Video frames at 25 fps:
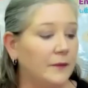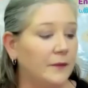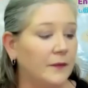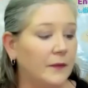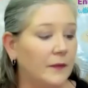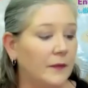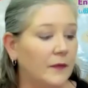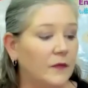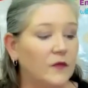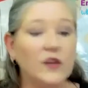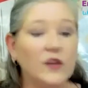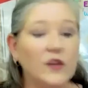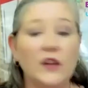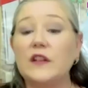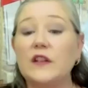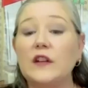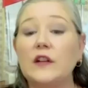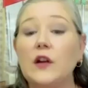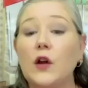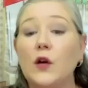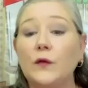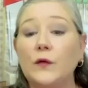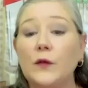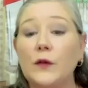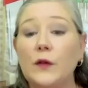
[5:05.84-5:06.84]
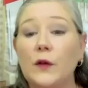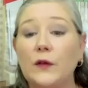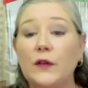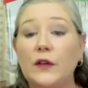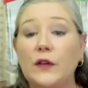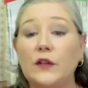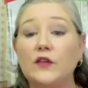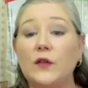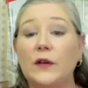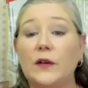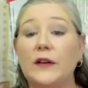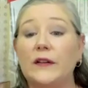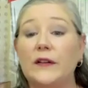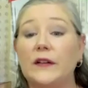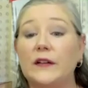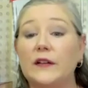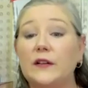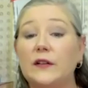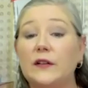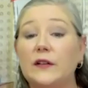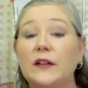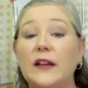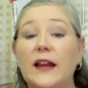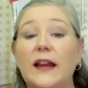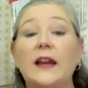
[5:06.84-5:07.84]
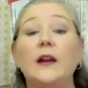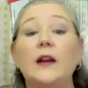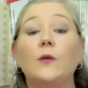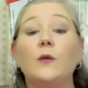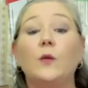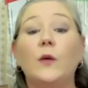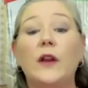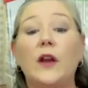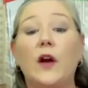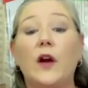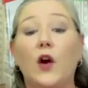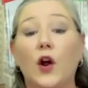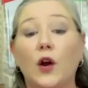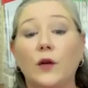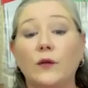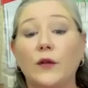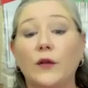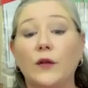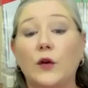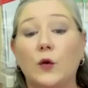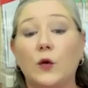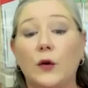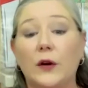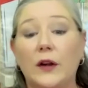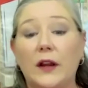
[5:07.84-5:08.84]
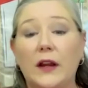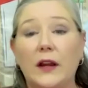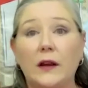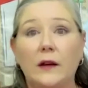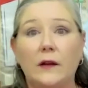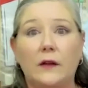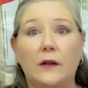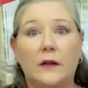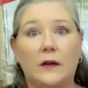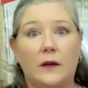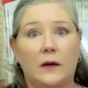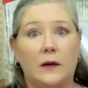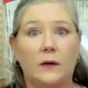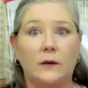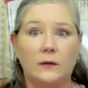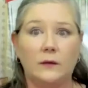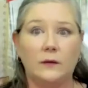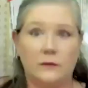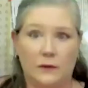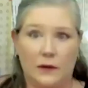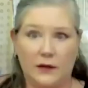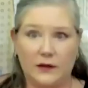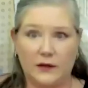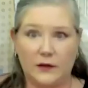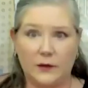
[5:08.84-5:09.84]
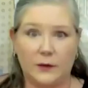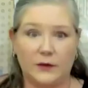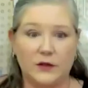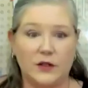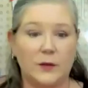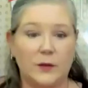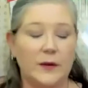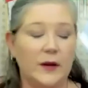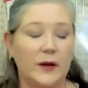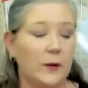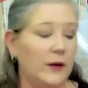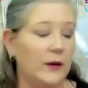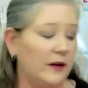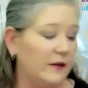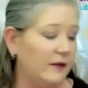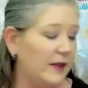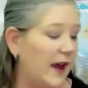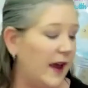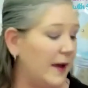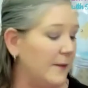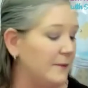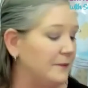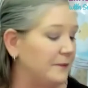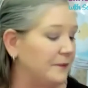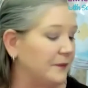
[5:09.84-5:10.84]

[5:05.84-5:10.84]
Just a note for those that joined us a little late, we are recording, so I just want you to be aware of that.